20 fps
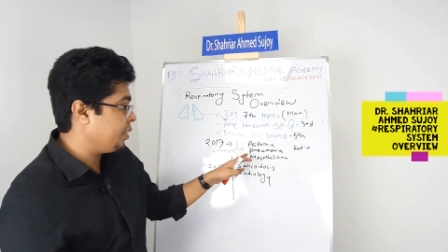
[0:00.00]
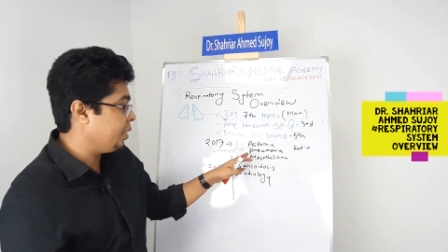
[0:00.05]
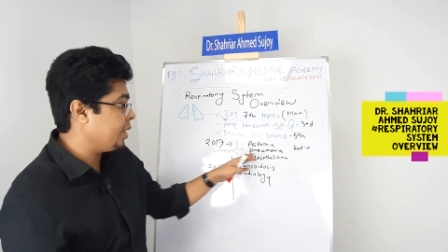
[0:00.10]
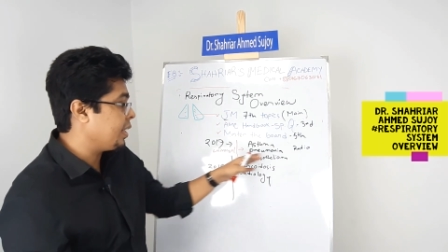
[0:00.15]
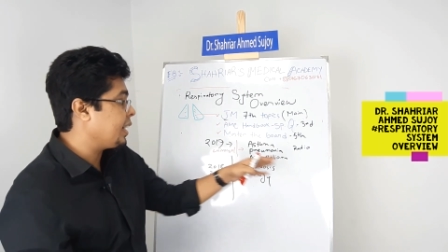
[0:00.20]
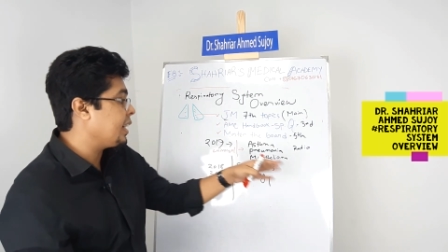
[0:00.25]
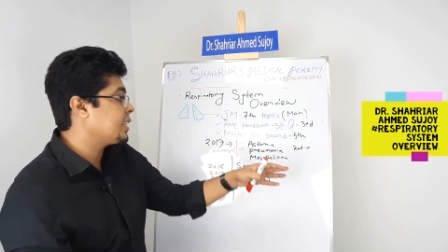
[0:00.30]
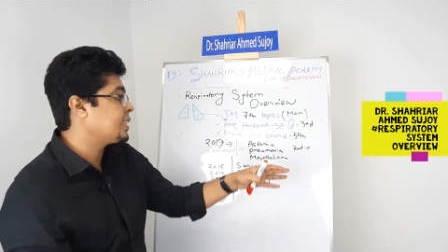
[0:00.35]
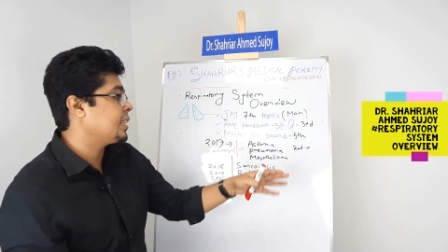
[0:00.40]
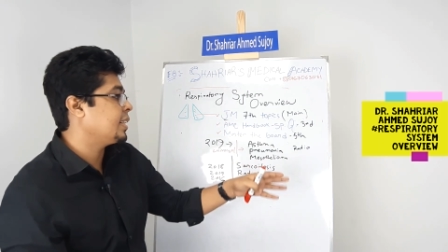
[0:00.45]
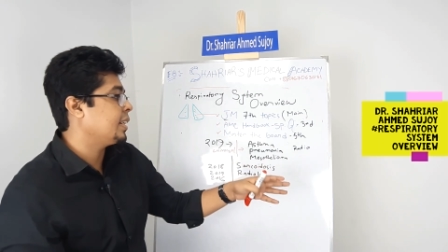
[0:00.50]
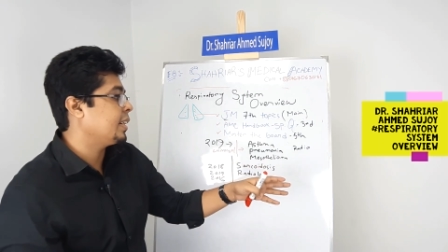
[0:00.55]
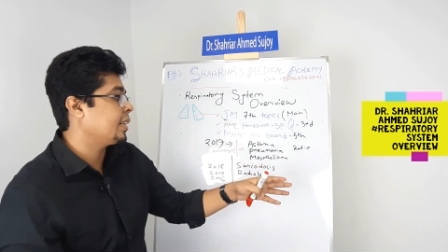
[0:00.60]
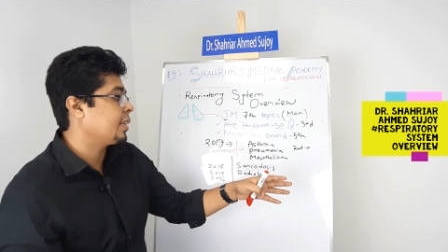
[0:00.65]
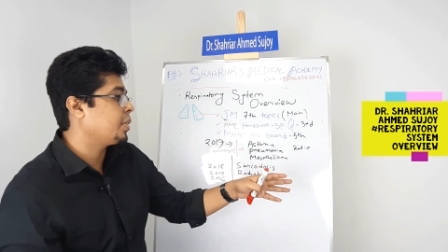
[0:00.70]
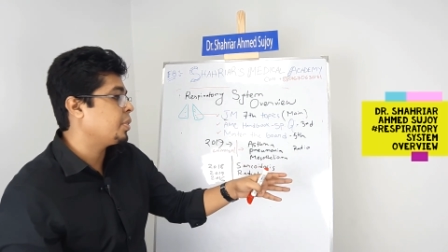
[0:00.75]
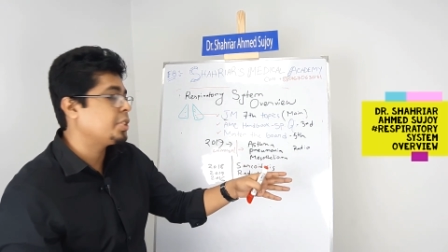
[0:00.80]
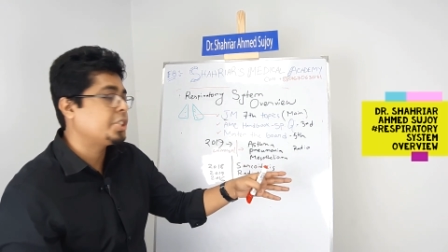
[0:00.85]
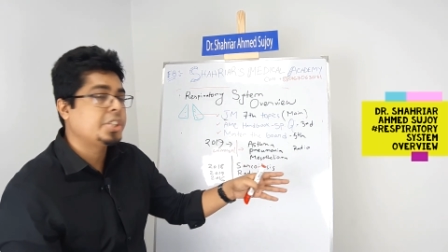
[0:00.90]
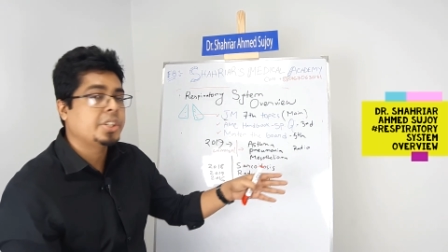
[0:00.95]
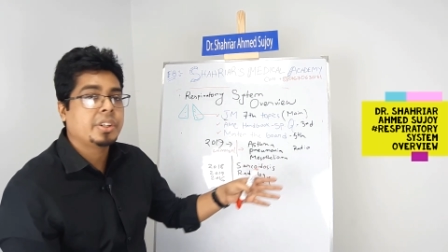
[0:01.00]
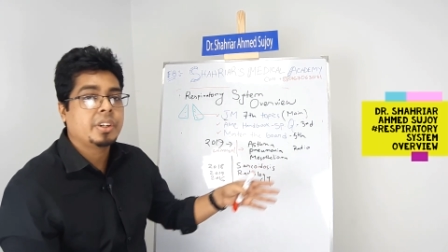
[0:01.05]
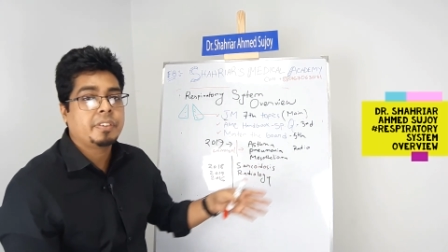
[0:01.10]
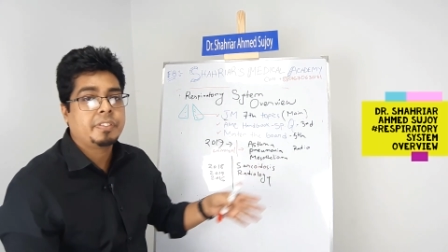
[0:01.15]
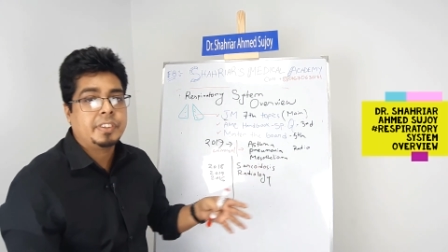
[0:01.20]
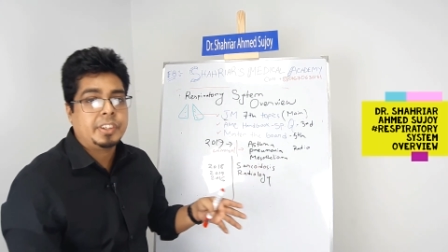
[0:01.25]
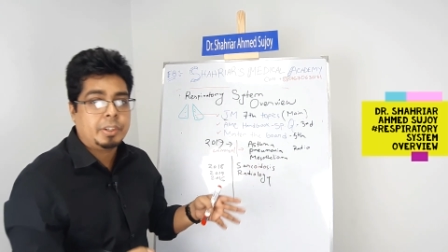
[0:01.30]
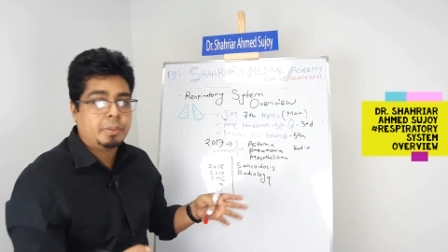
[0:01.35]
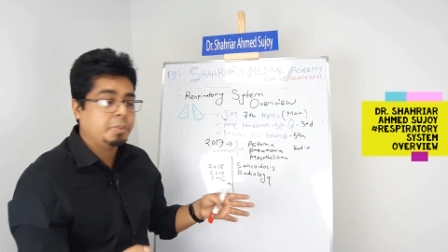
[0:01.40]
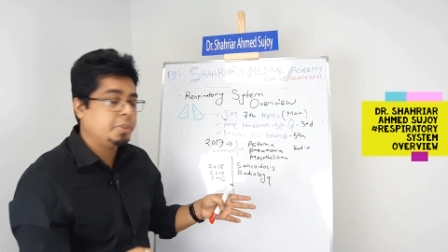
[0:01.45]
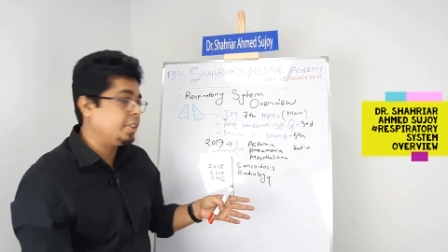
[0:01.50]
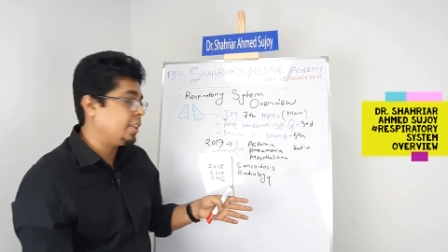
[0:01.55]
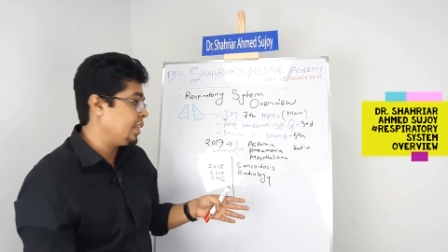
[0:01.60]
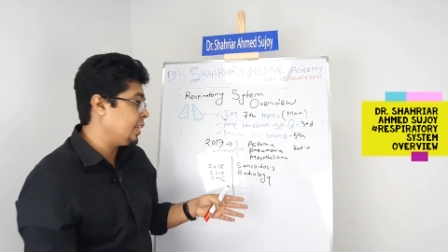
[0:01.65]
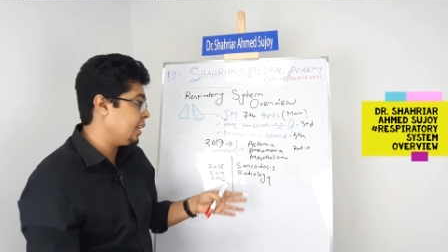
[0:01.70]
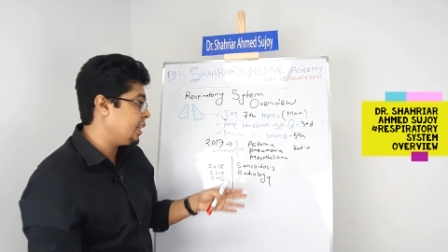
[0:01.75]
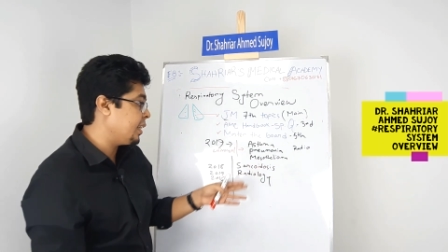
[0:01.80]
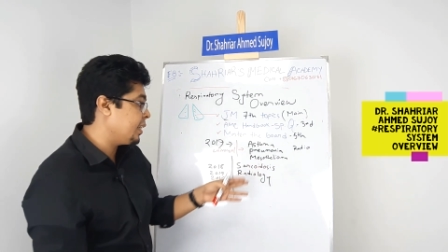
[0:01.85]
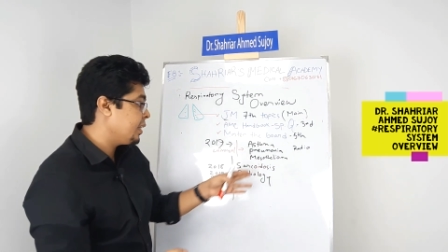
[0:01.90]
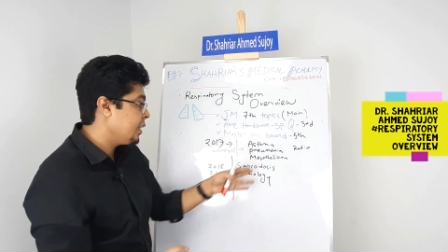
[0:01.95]
you'll get a question of
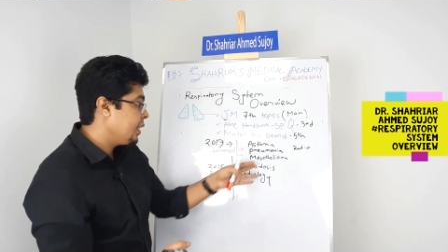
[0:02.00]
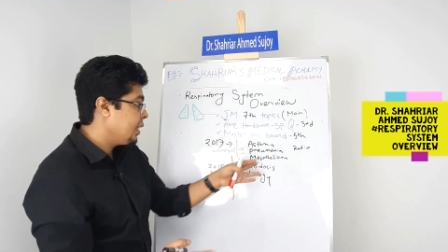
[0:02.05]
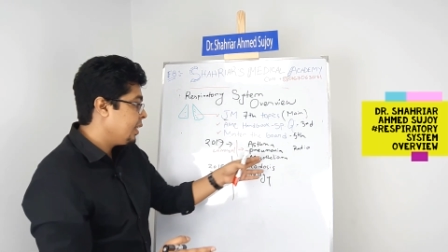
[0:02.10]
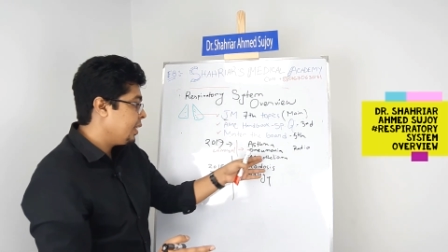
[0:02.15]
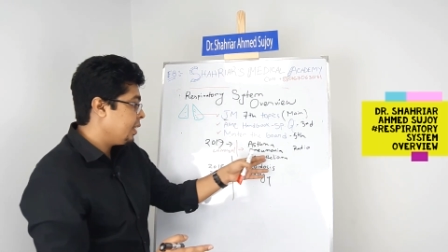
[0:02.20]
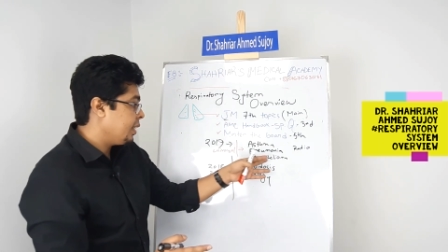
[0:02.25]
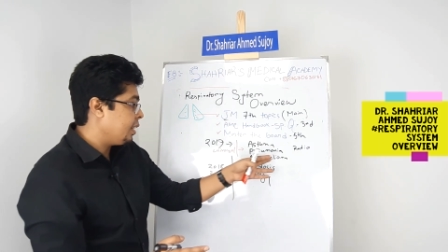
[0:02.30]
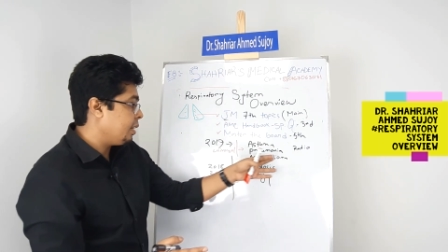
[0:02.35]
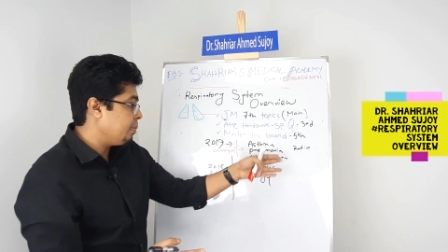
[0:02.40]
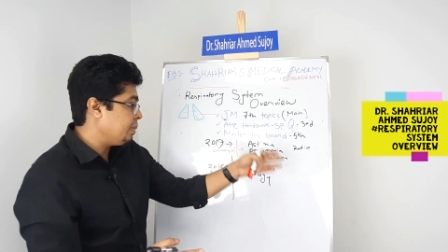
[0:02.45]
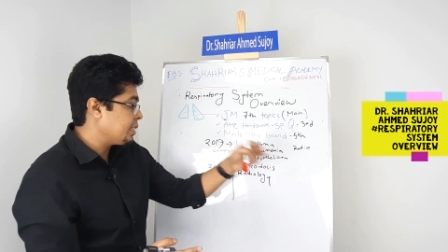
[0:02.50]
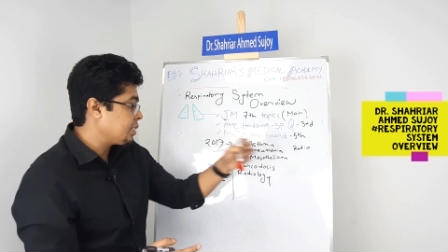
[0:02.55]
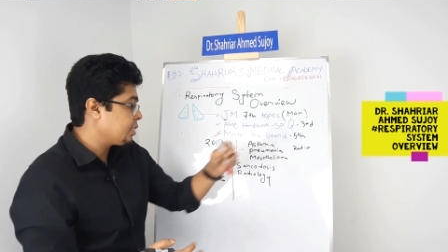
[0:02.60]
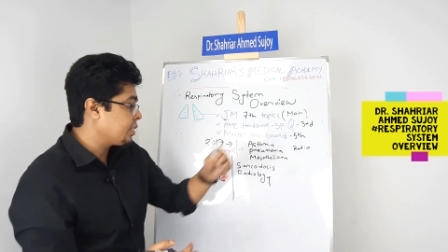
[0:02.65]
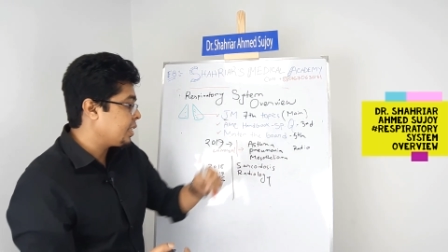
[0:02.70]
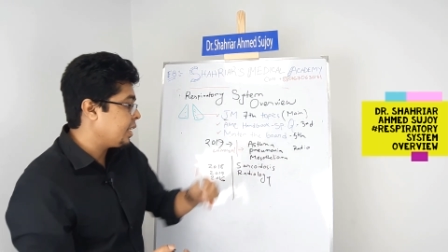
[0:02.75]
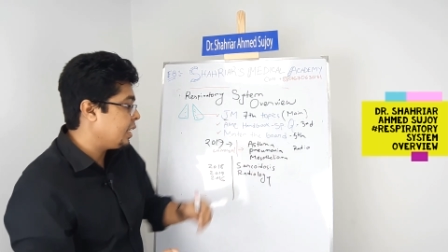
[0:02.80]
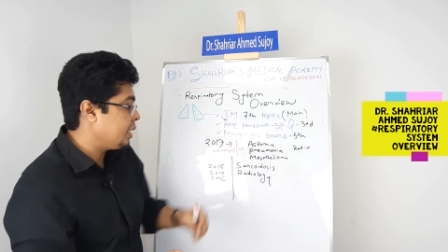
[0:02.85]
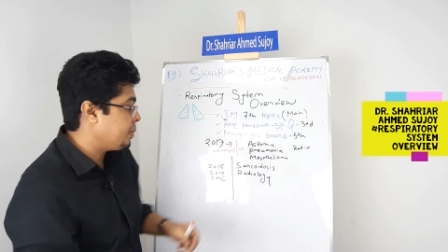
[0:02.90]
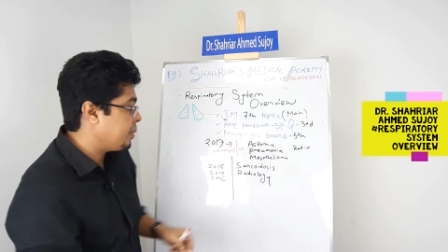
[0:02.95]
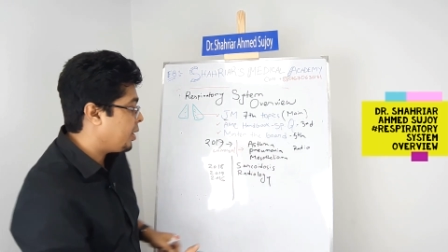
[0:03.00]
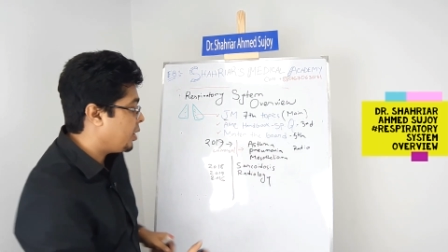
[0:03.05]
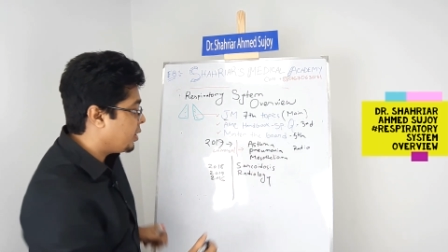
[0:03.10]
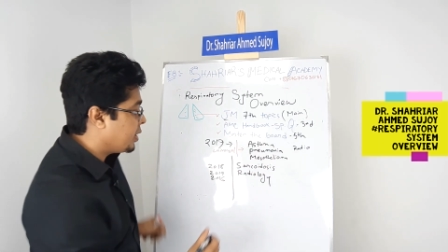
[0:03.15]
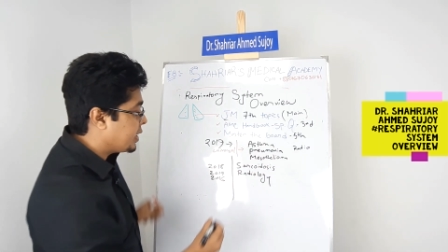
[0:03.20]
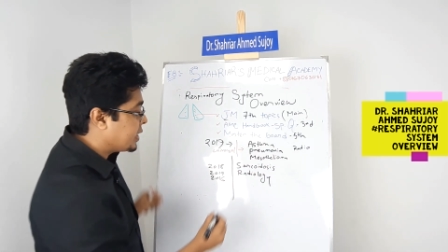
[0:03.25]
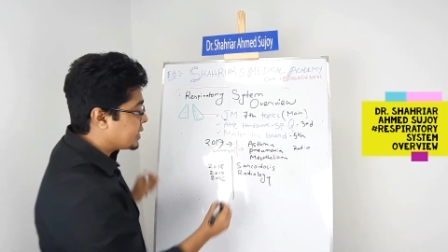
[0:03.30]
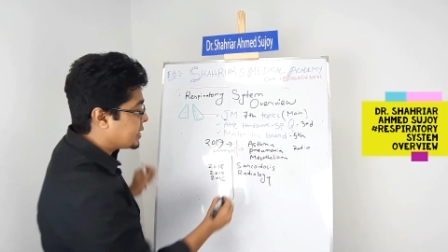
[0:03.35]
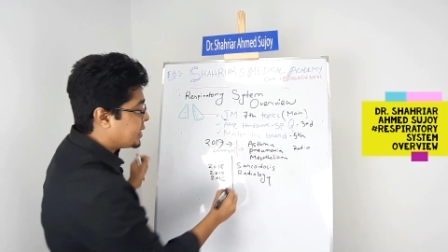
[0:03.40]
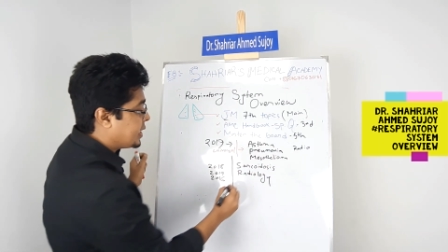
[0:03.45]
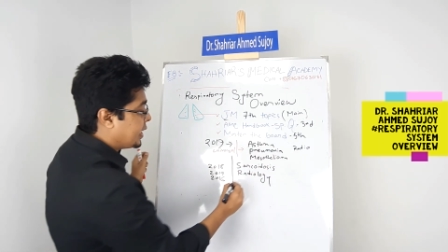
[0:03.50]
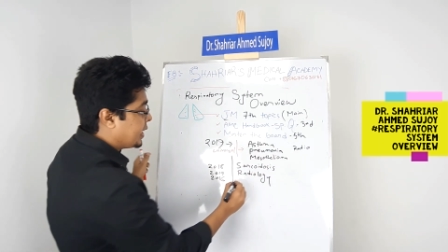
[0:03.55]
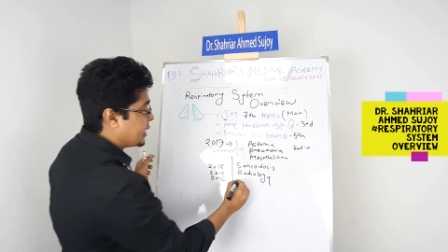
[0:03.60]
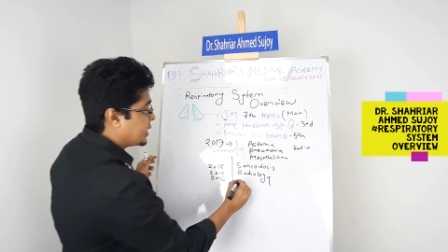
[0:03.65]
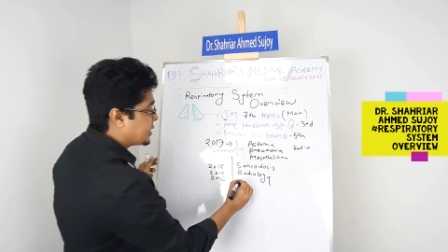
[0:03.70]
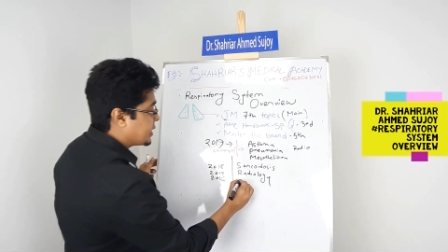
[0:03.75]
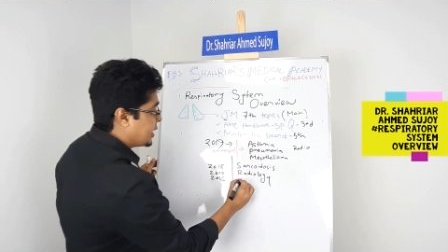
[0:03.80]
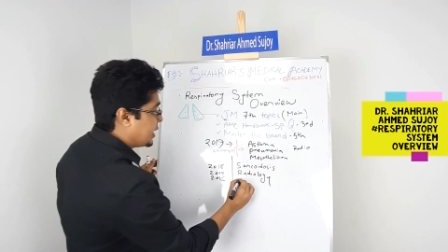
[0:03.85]
pneumonia, mesothelioma, all these things.